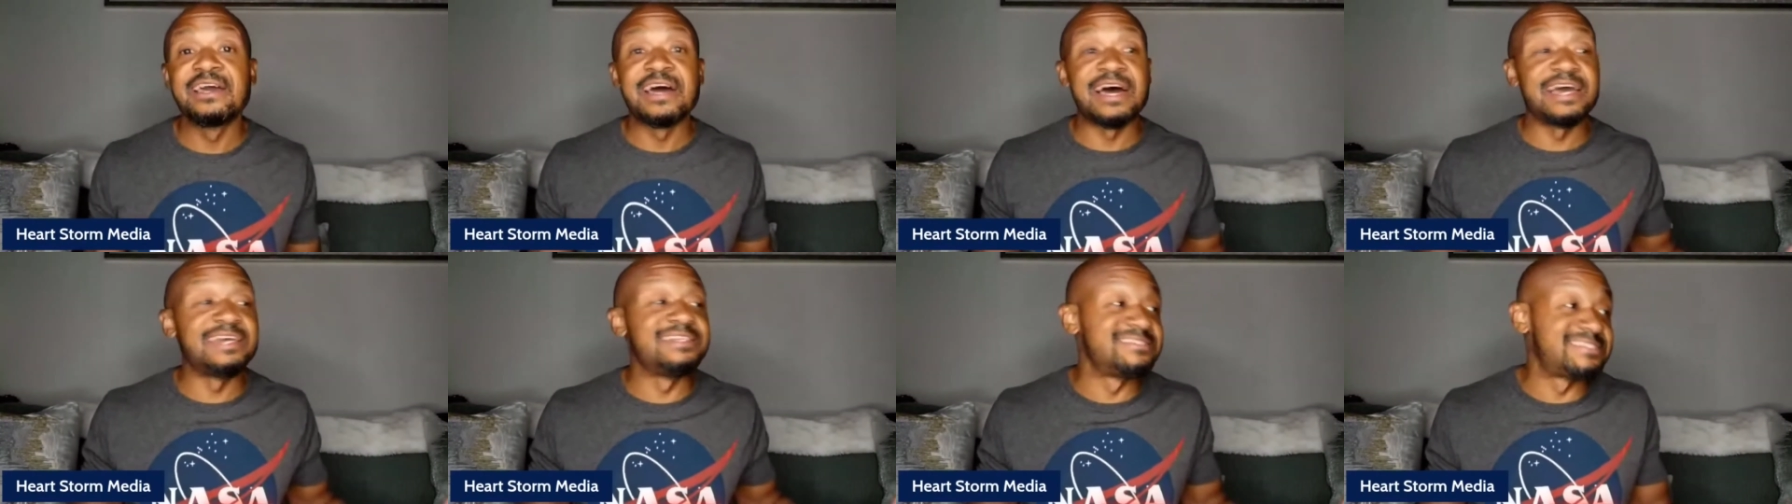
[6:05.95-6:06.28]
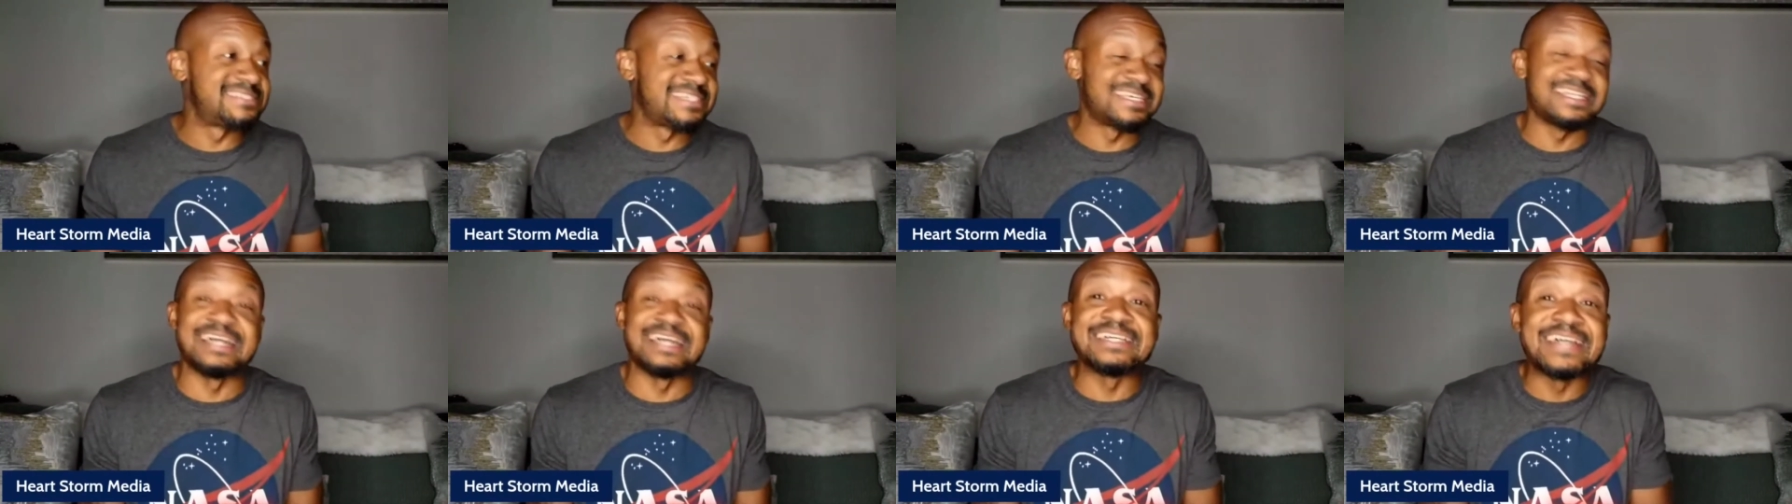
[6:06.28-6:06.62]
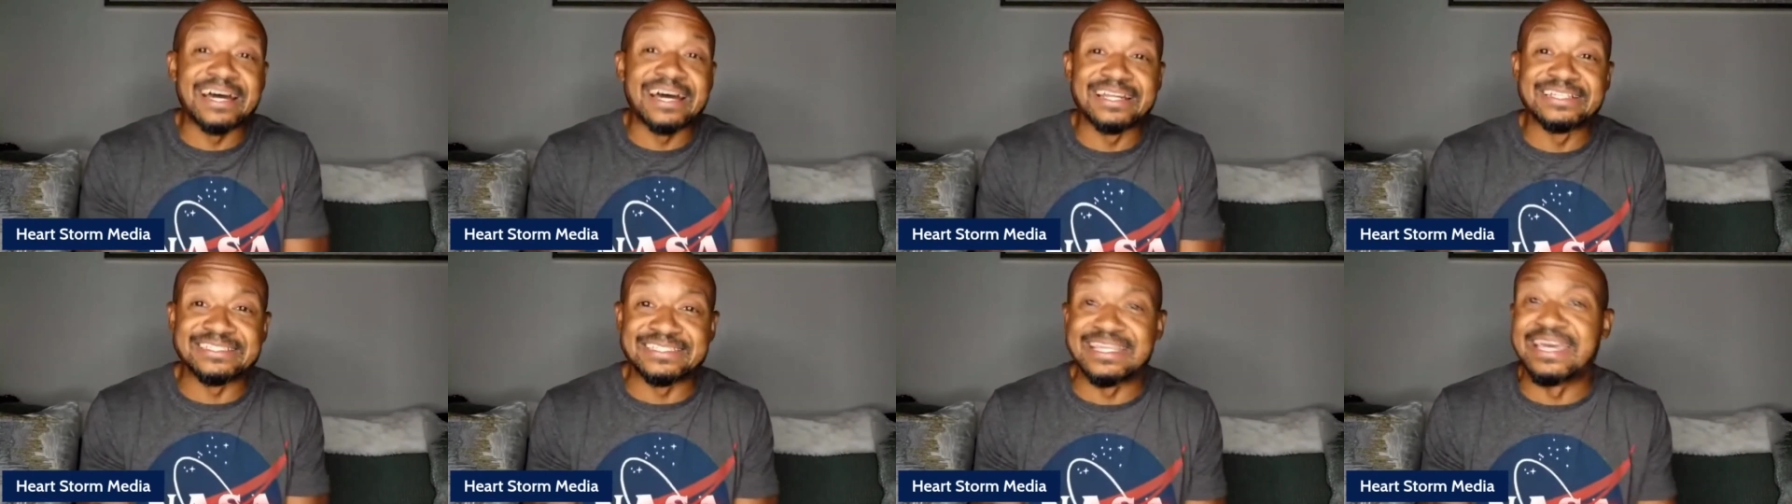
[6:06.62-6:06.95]
I just say, like
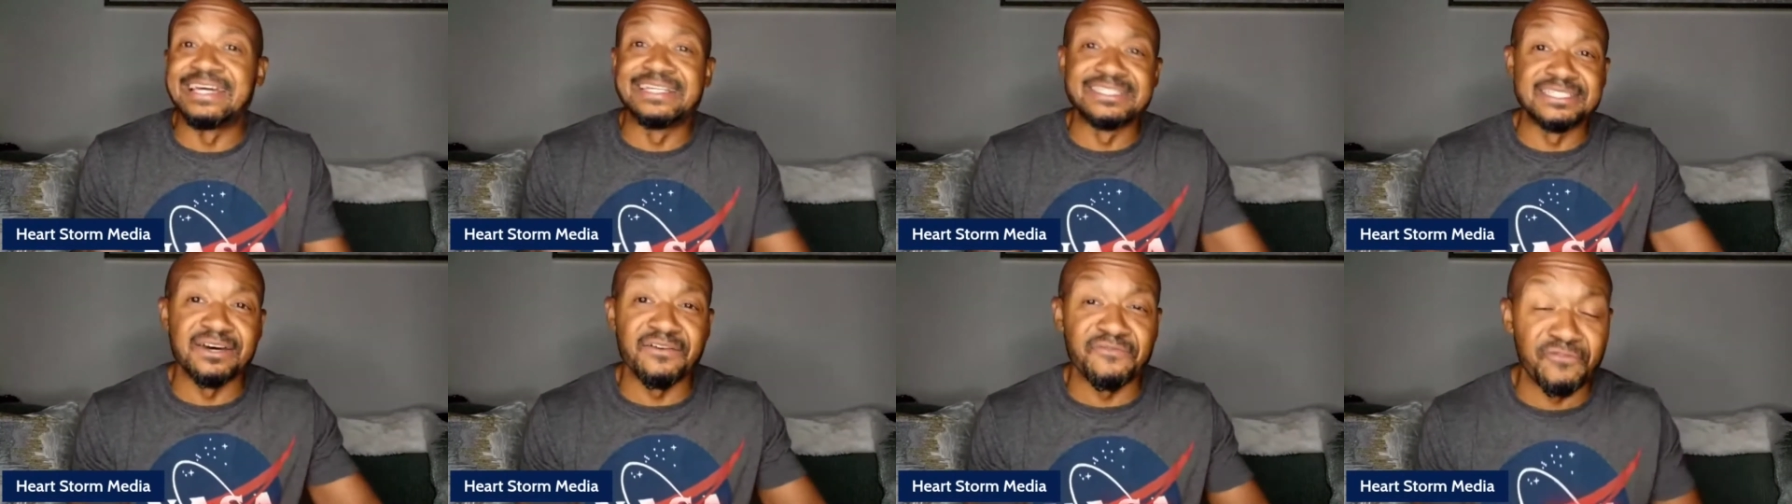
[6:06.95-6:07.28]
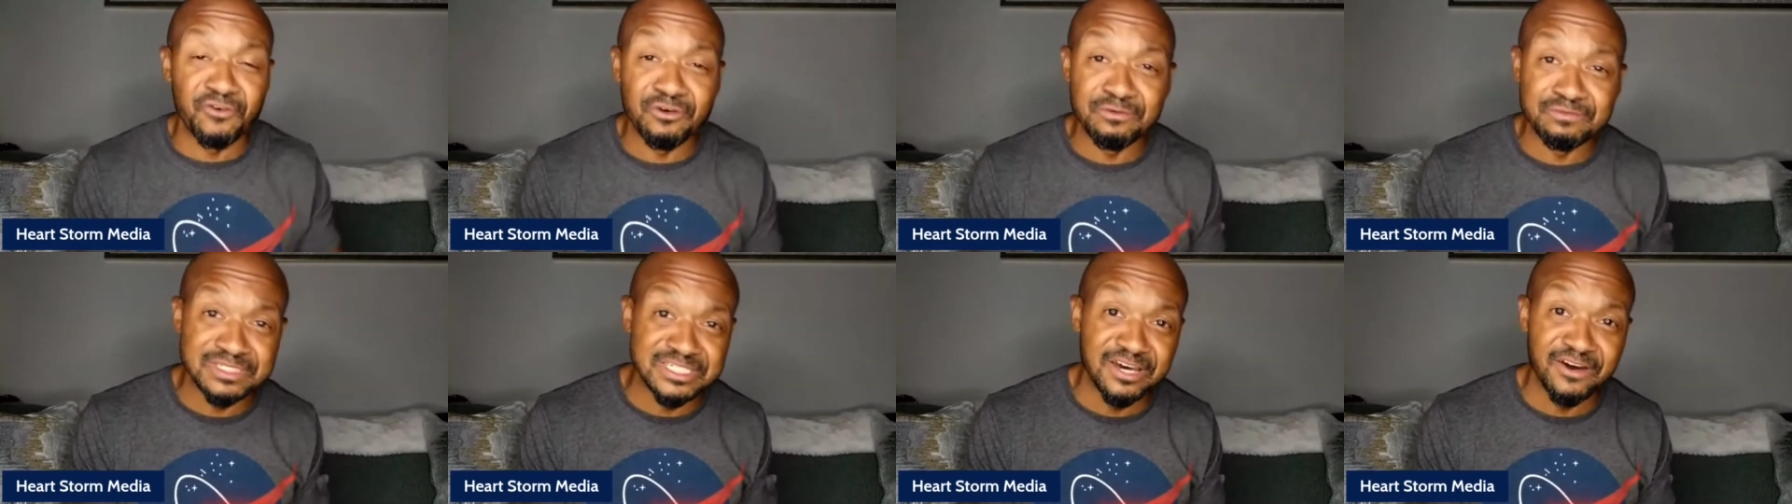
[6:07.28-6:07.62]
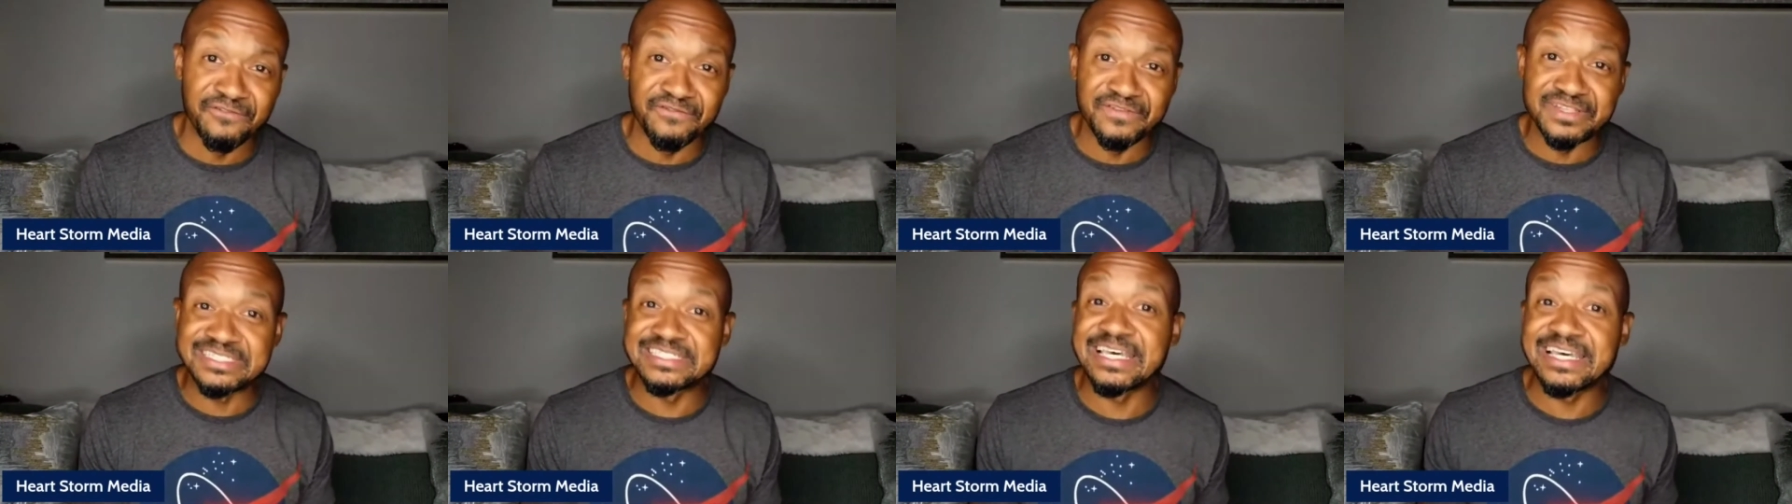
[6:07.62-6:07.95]
kind of stands up for
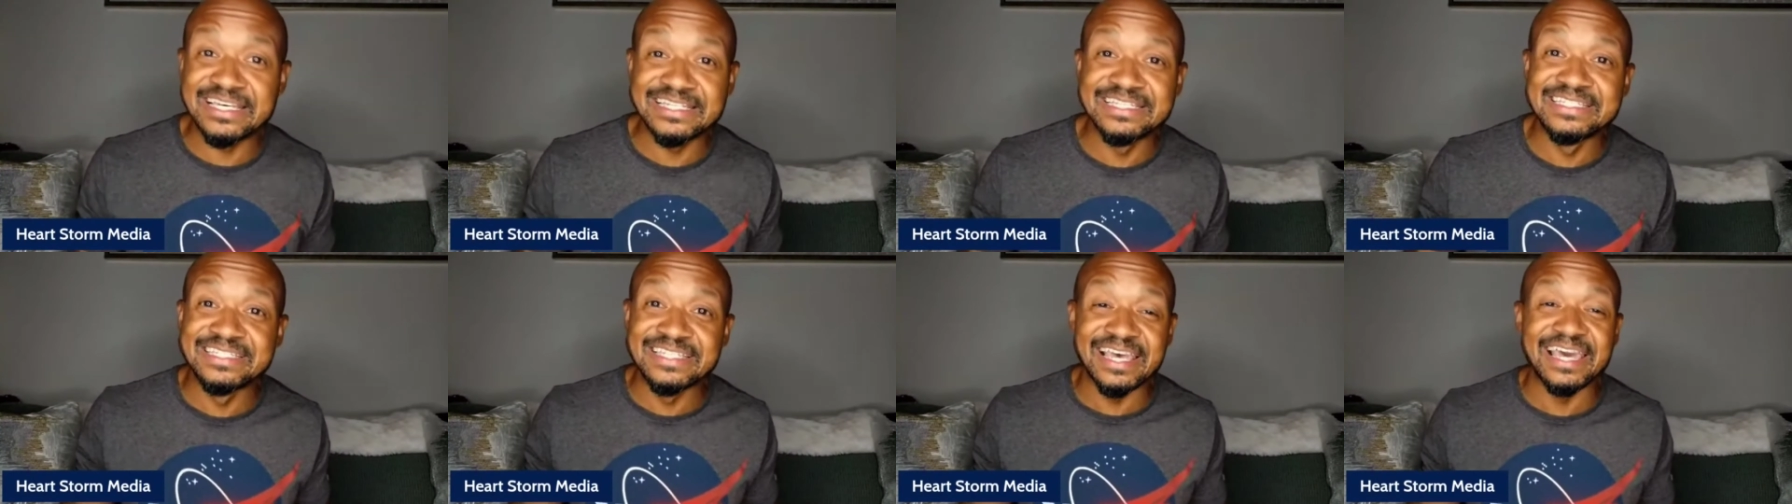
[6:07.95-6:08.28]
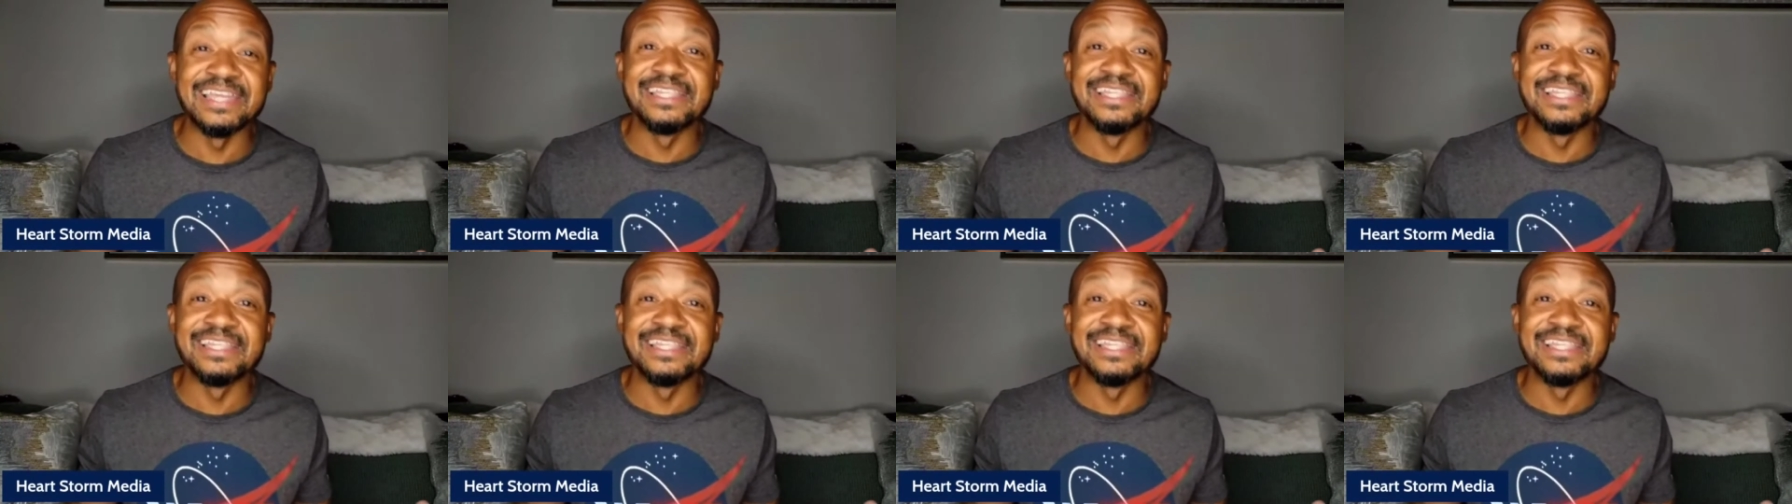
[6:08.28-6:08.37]
himself and says,